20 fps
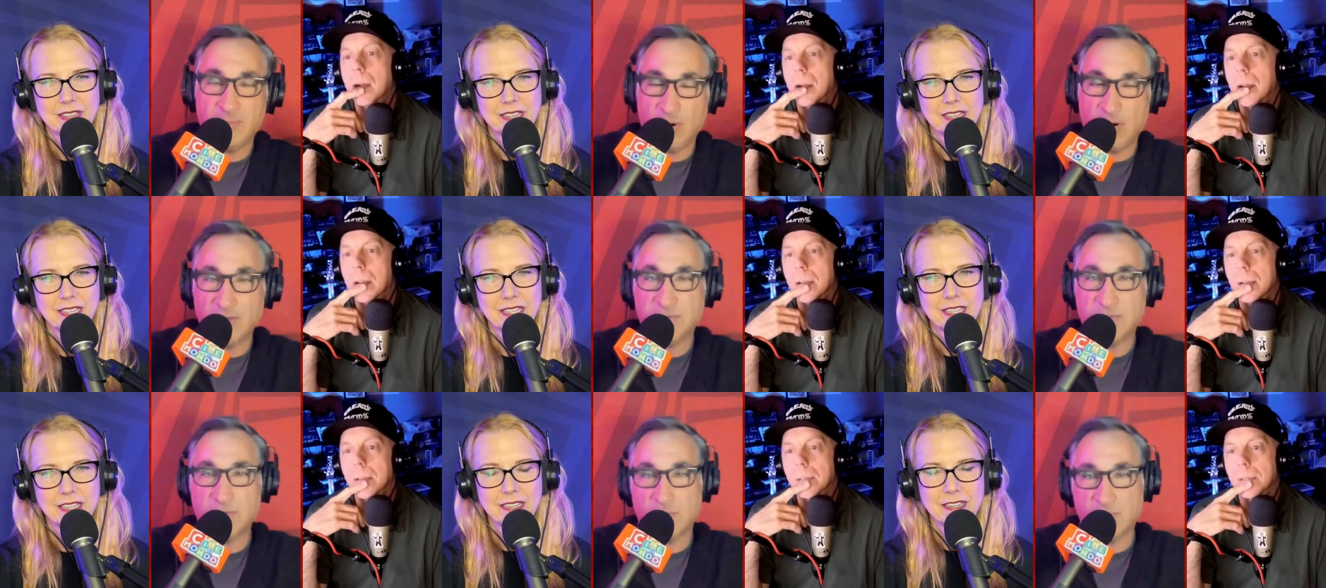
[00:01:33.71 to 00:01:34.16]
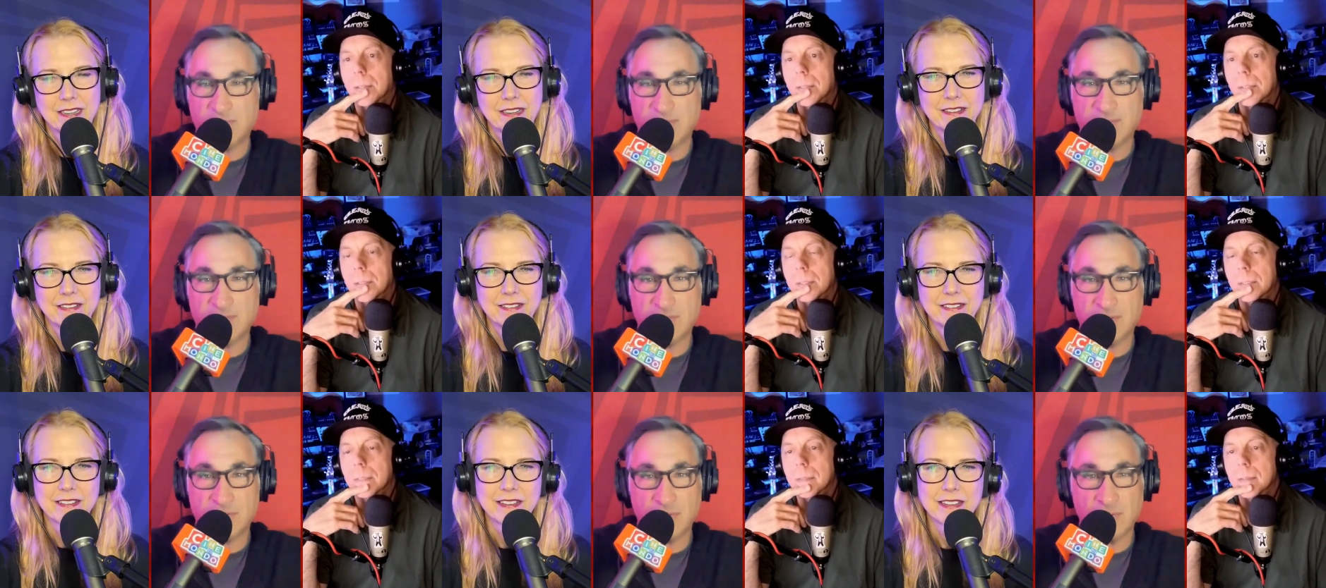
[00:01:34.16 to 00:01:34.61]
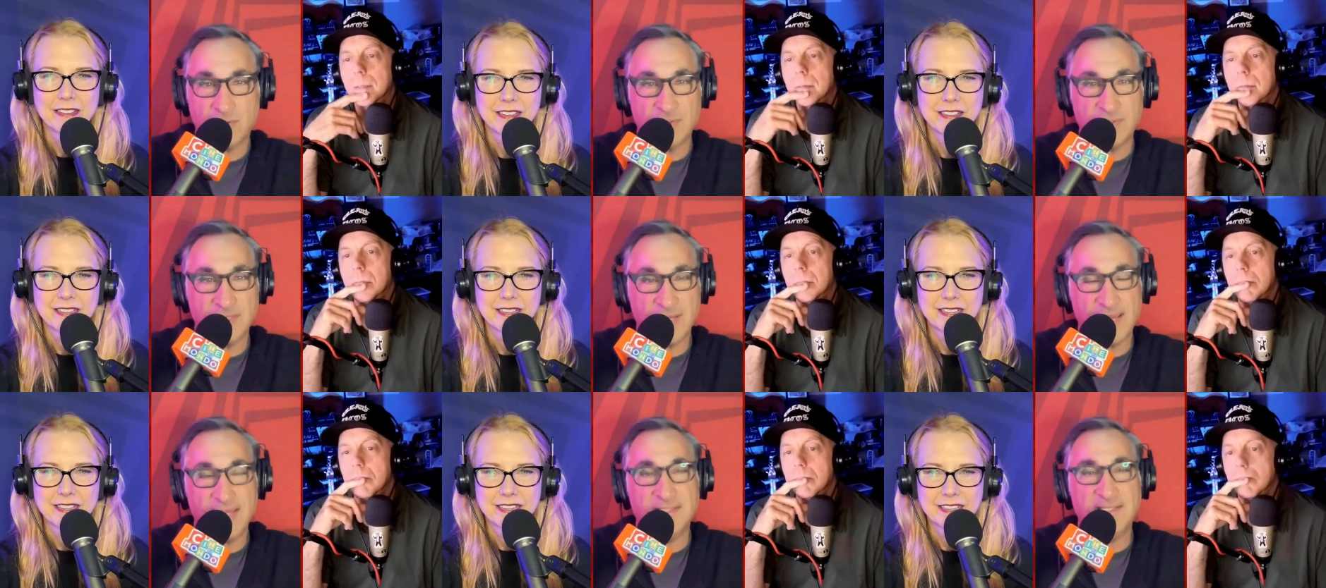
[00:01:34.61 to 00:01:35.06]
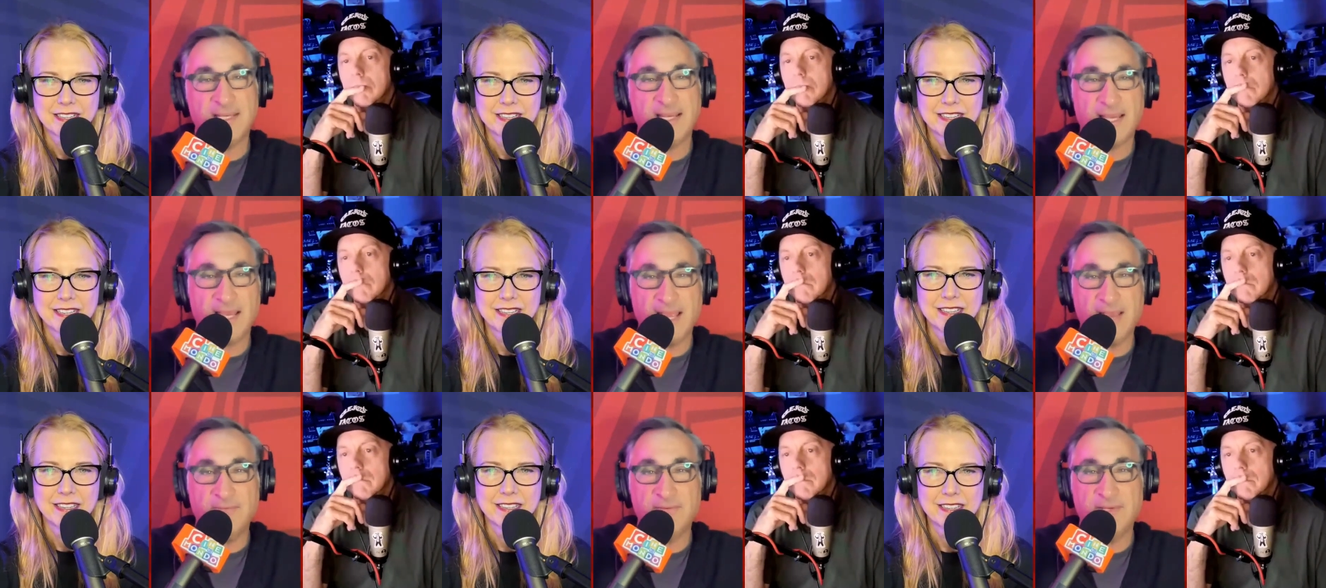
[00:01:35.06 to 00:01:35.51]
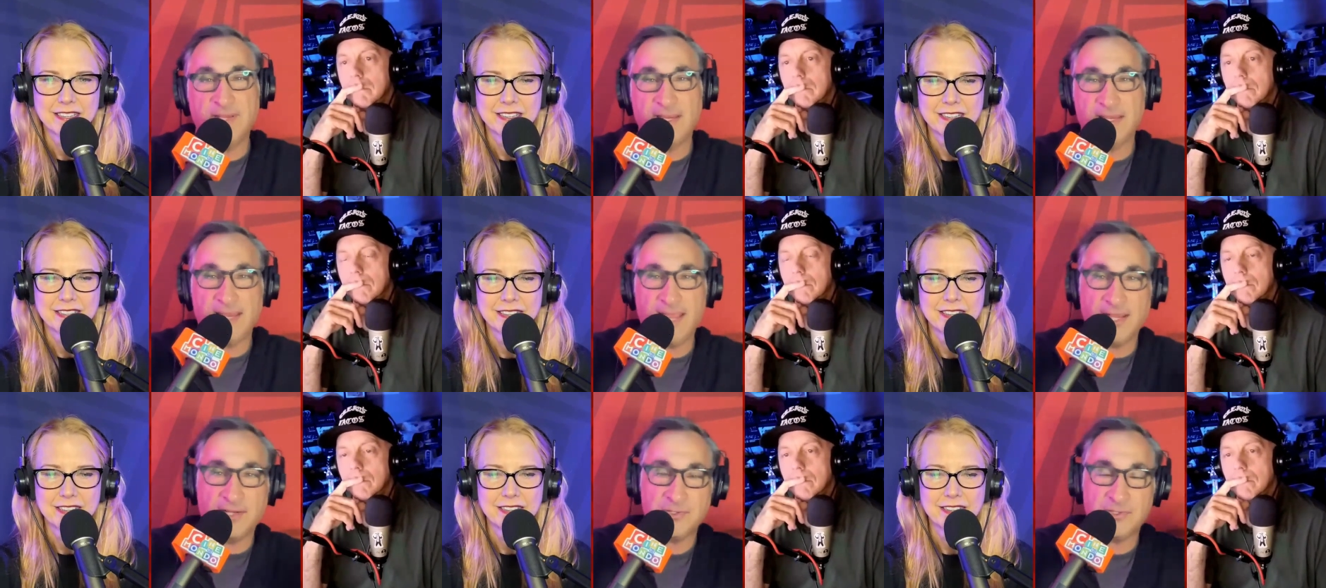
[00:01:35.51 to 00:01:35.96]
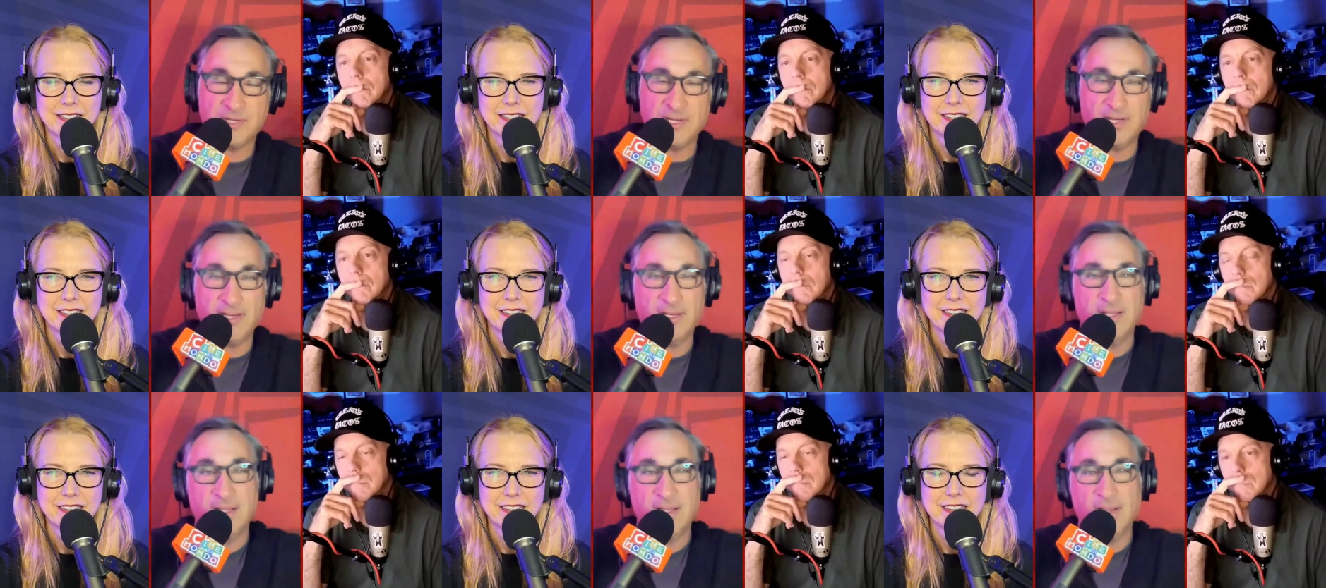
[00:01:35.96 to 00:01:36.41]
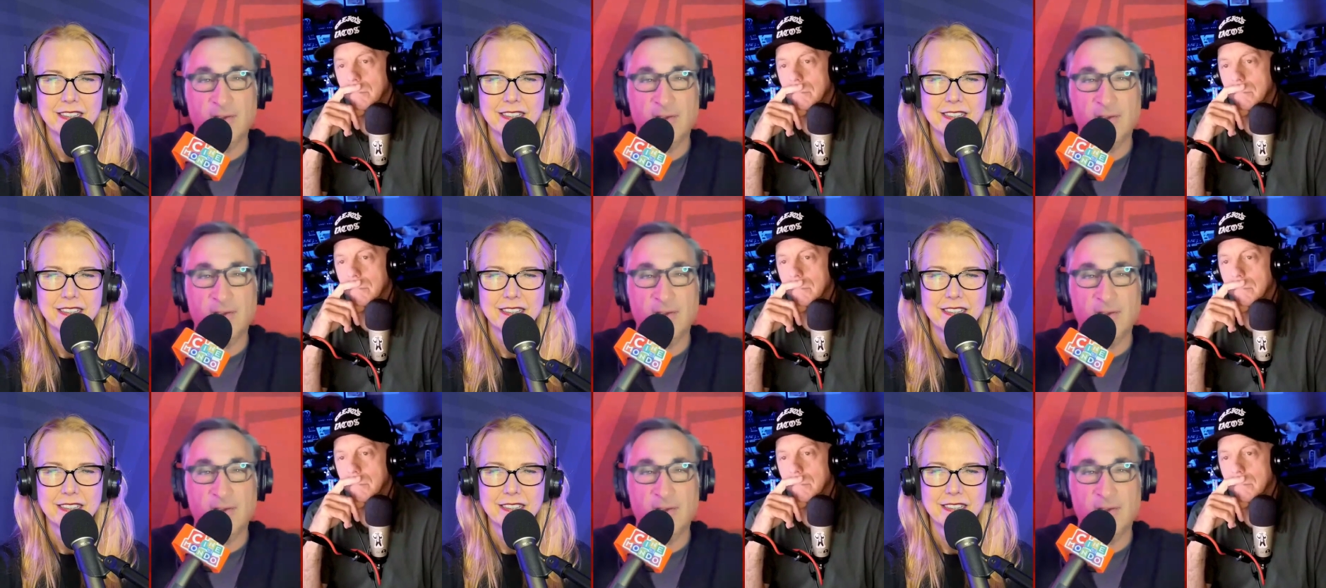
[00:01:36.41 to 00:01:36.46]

Speaker 1: Martin Scorsese loved it and actually